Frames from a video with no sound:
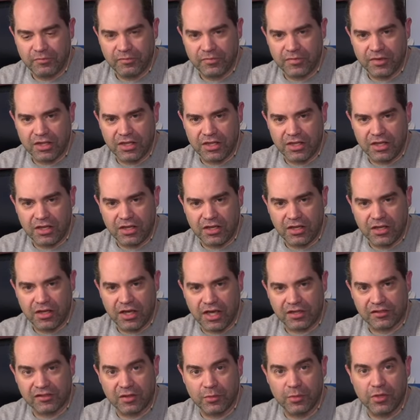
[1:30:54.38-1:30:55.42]
the
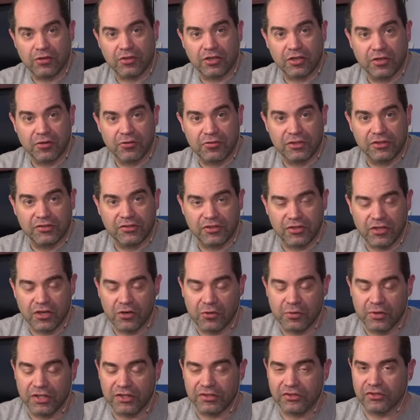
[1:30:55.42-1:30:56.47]
X M L code to
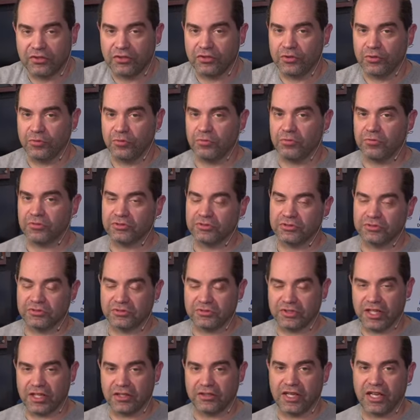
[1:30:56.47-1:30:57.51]
go into
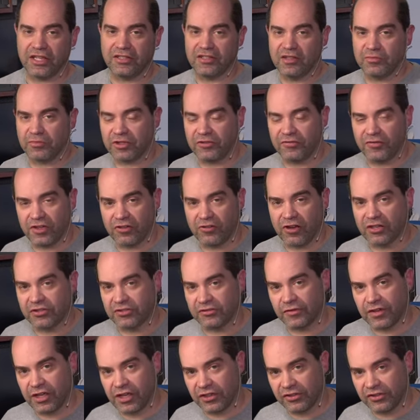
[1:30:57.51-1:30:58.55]
A T E M configuration
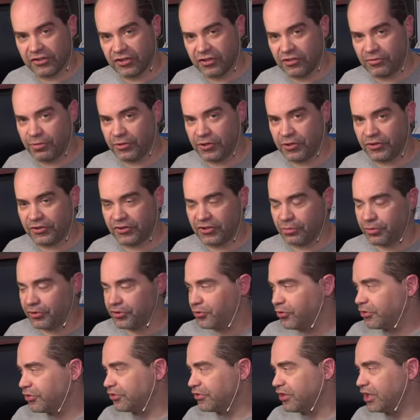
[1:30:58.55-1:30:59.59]
files to produce
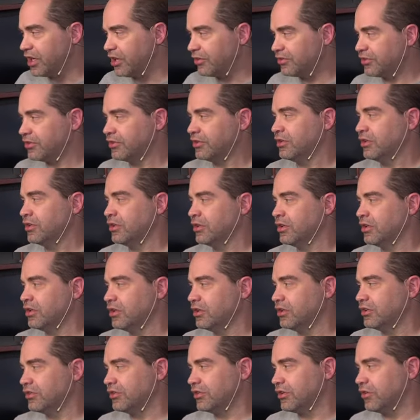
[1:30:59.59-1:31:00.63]
SuperSource layouts.
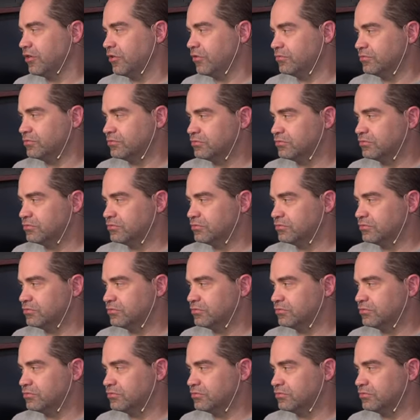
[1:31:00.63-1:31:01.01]
So,